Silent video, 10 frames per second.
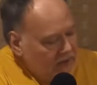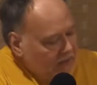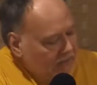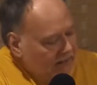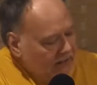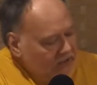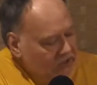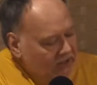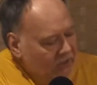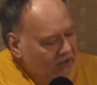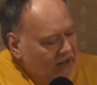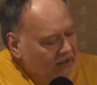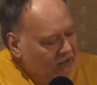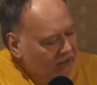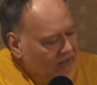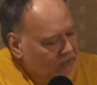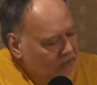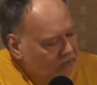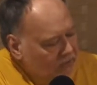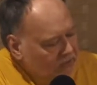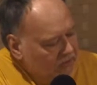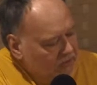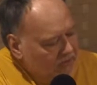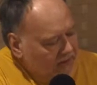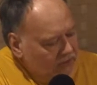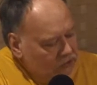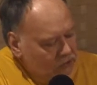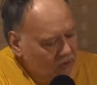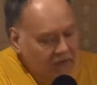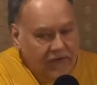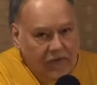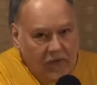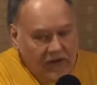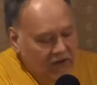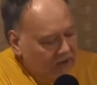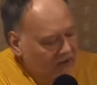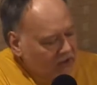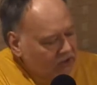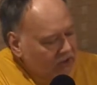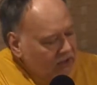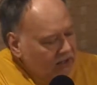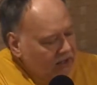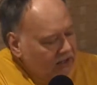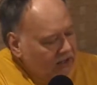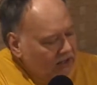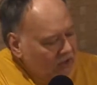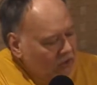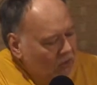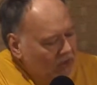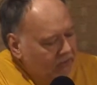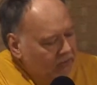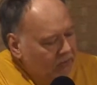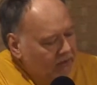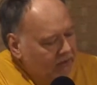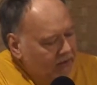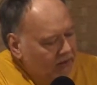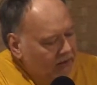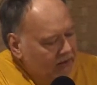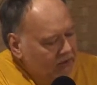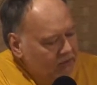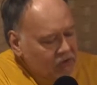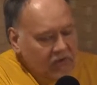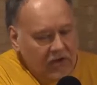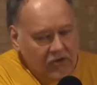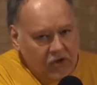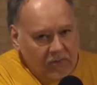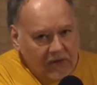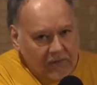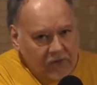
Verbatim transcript: by Isao Kano, in the first book, uh, Vital Judo on Throwing Techniques, he uh, co-authored with uh, Mr. a uh, gentleman named